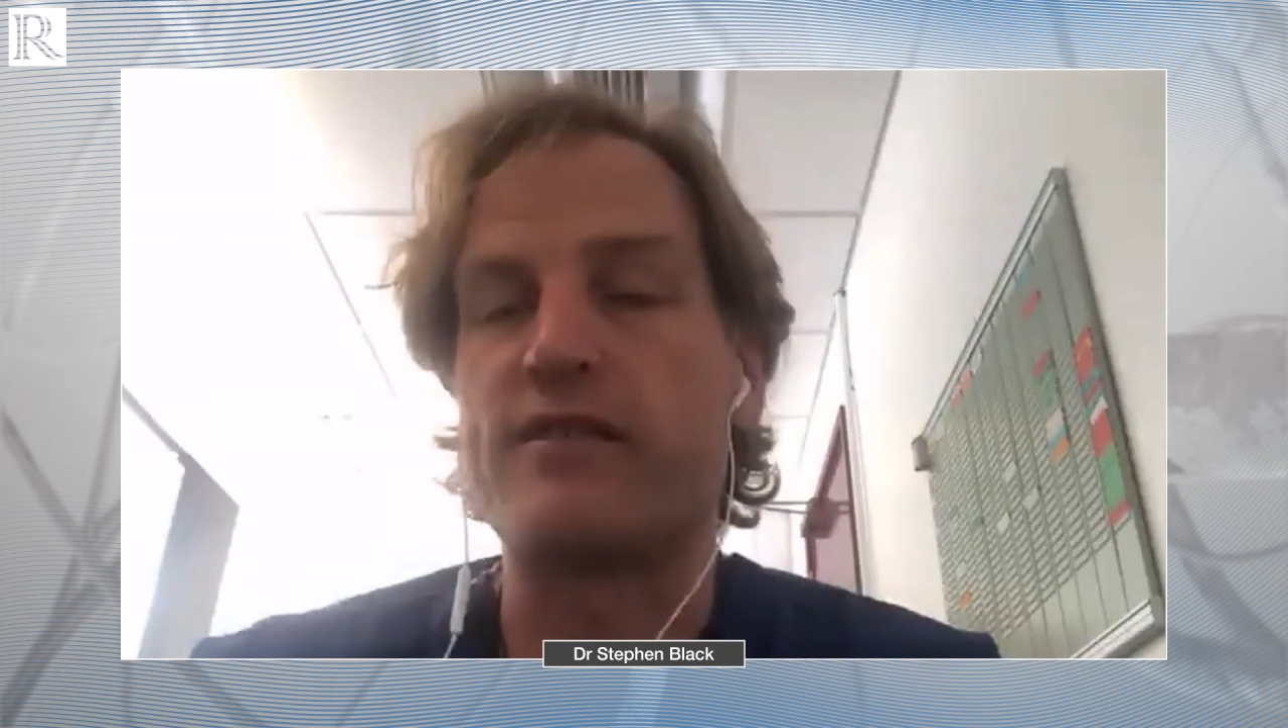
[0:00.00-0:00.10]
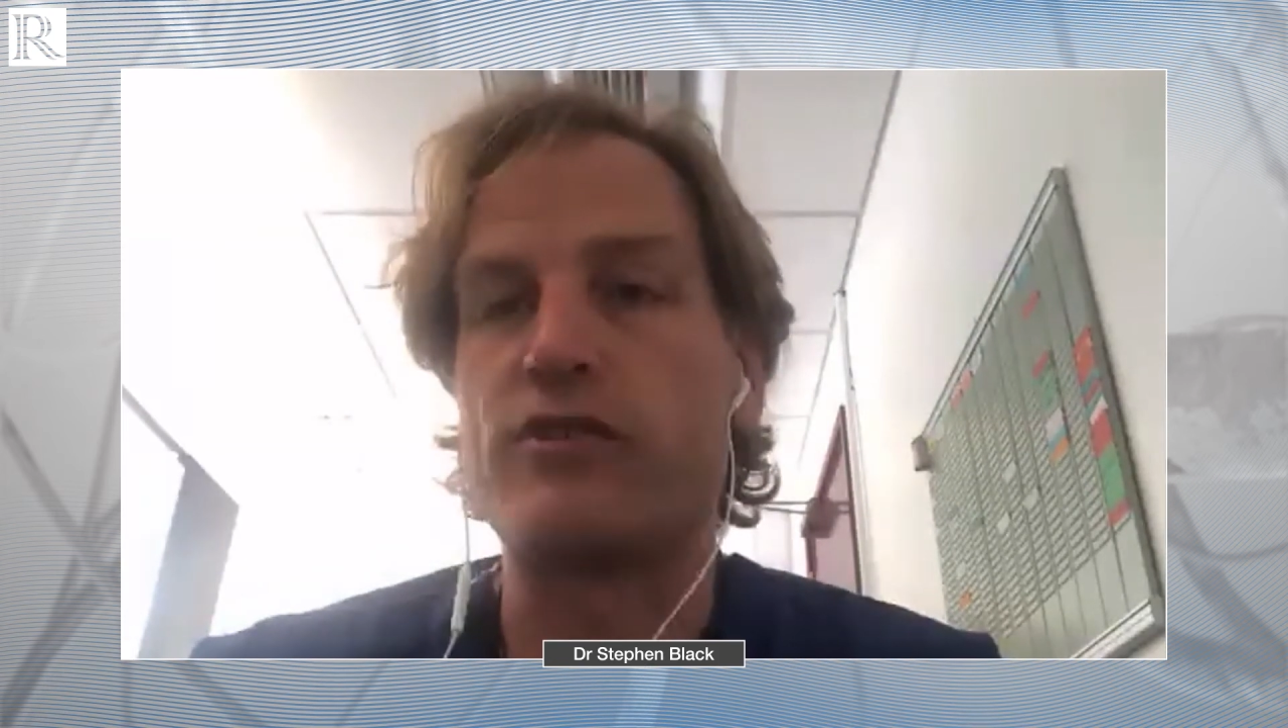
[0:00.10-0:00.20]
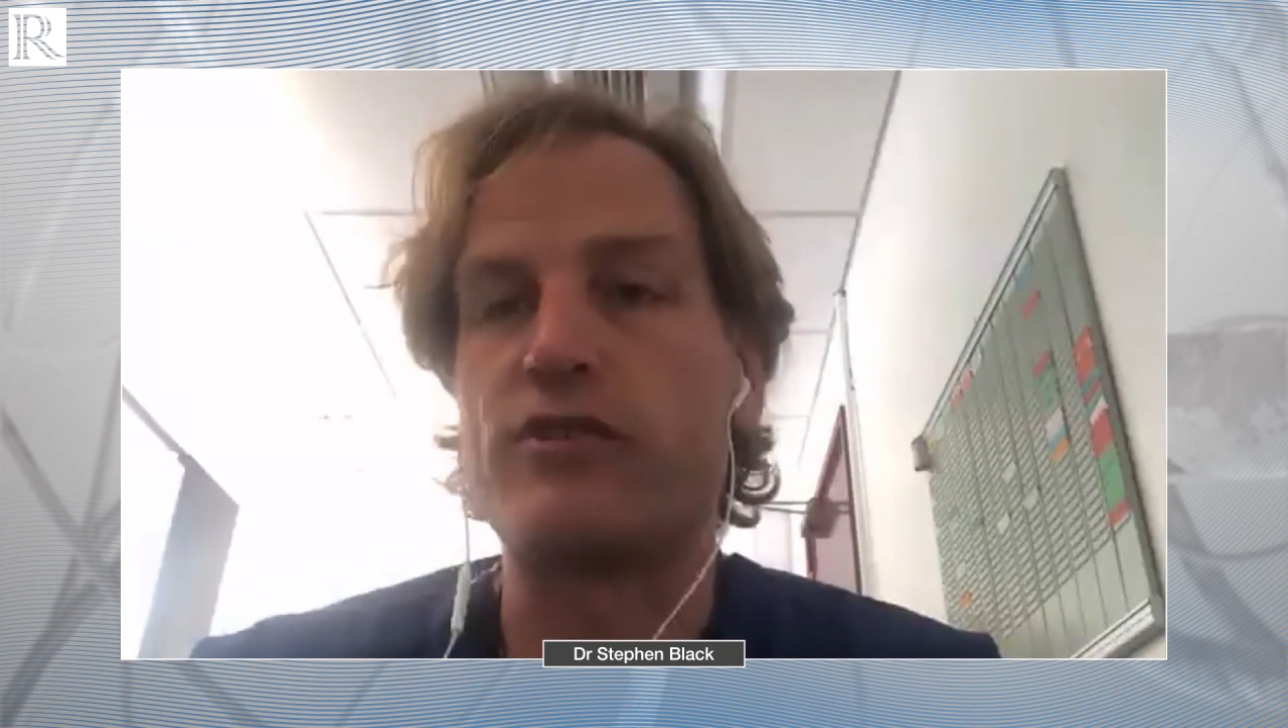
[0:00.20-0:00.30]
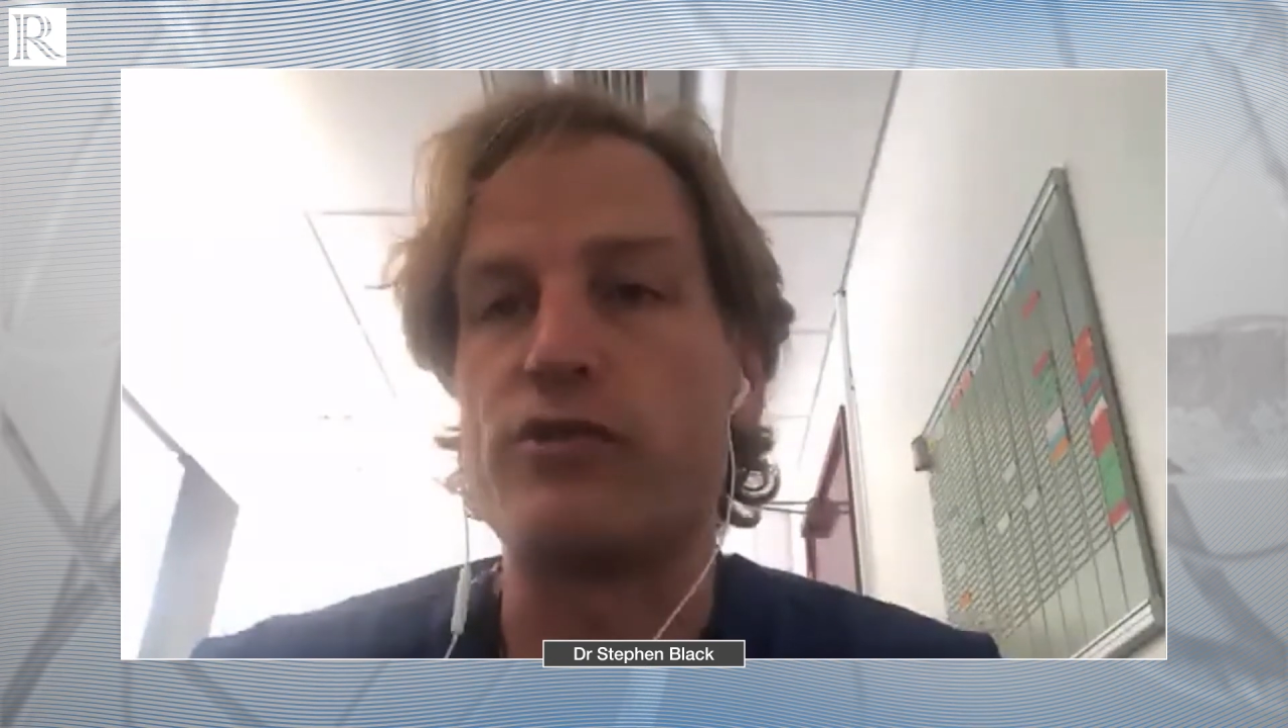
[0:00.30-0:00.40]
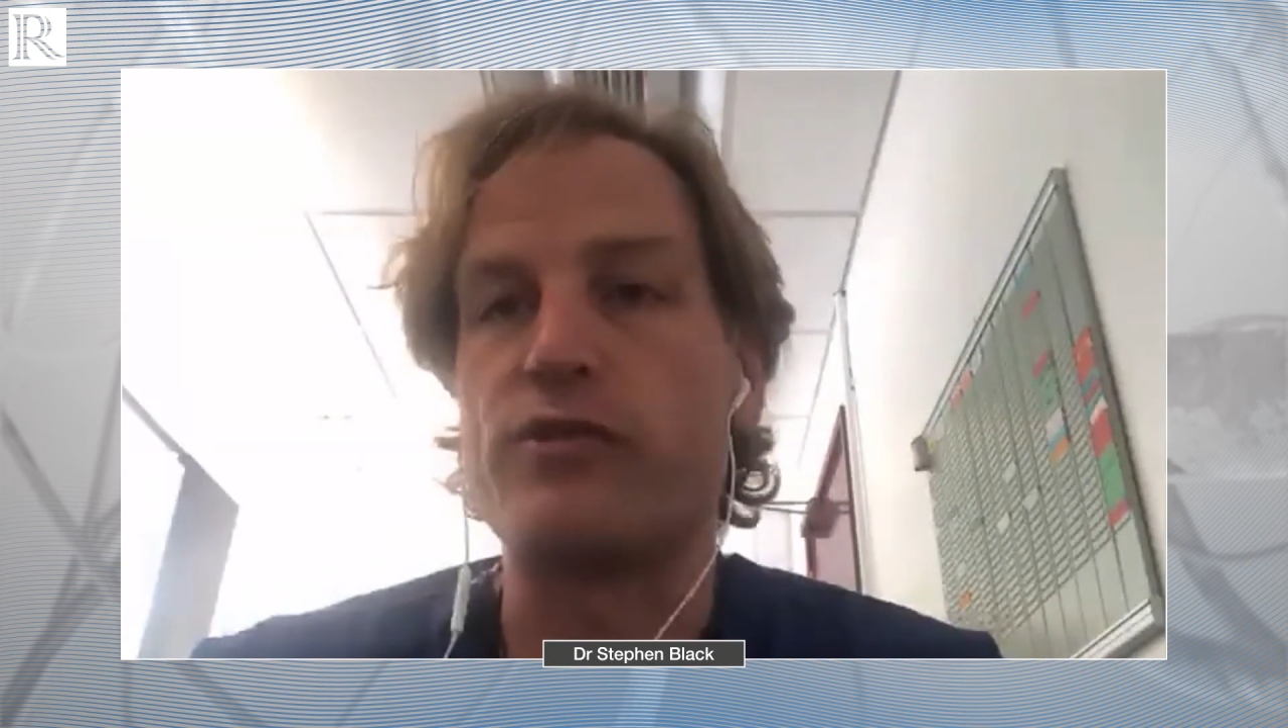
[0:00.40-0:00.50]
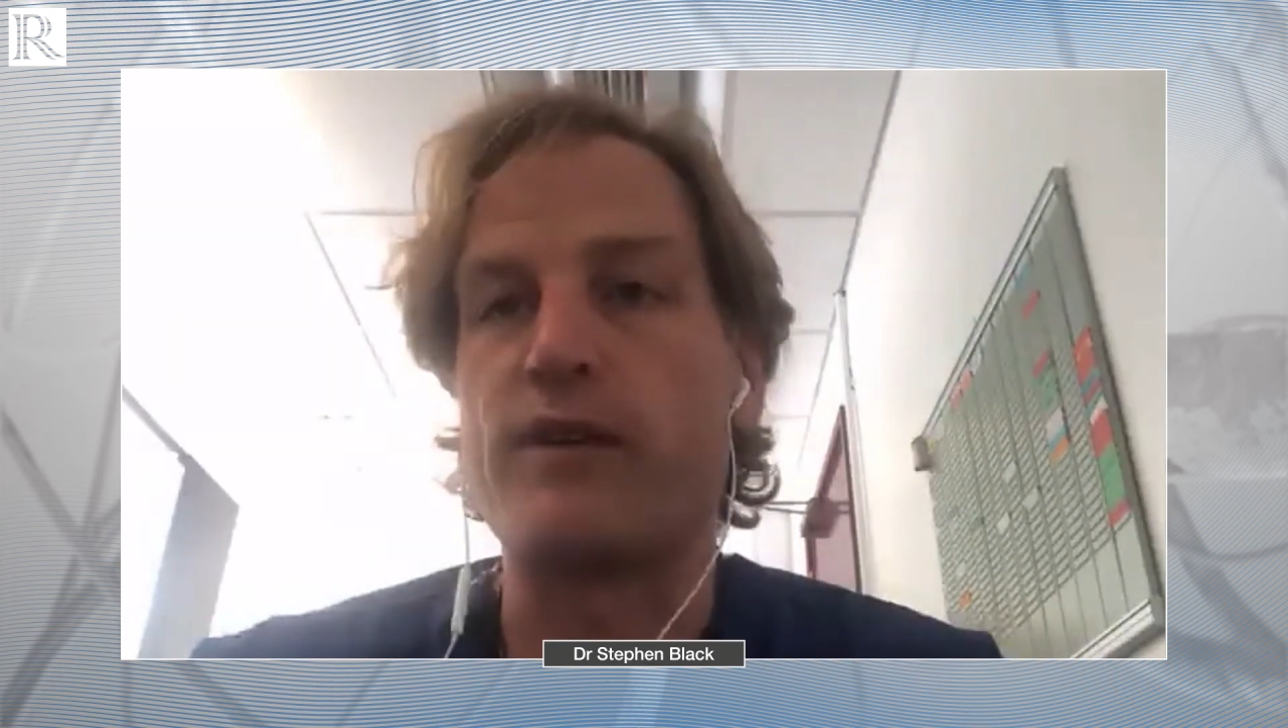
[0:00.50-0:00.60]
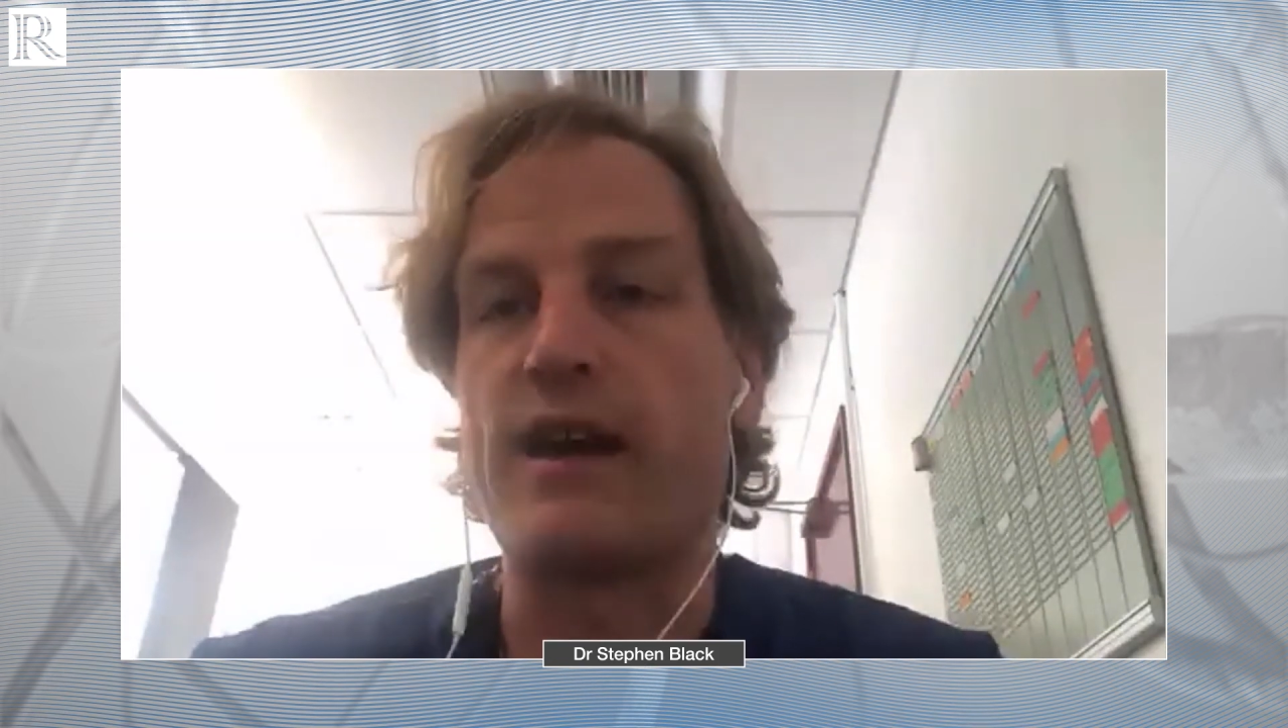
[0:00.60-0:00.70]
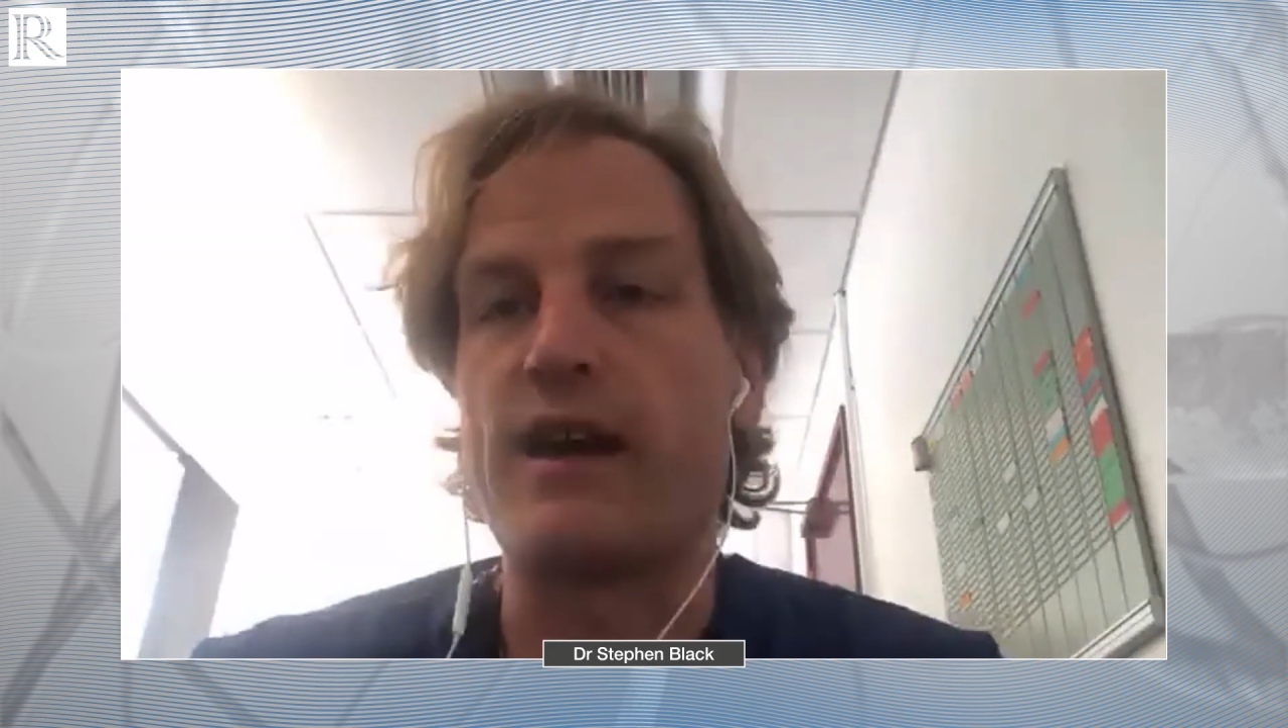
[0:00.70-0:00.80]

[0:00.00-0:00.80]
thing to do,